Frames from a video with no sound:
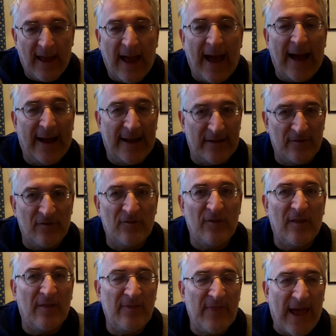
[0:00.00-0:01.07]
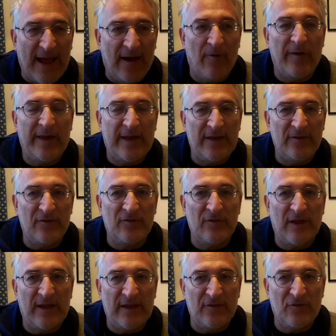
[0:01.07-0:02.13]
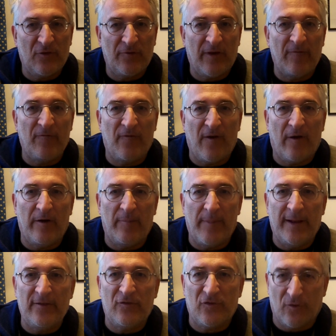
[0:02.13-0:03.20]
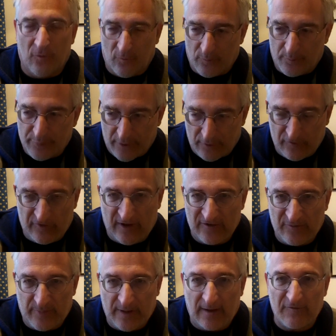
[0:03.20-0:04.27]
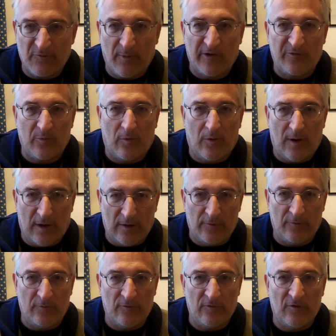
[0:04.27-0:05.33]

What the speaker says: And now his sort of environmental protest becomes much more honed,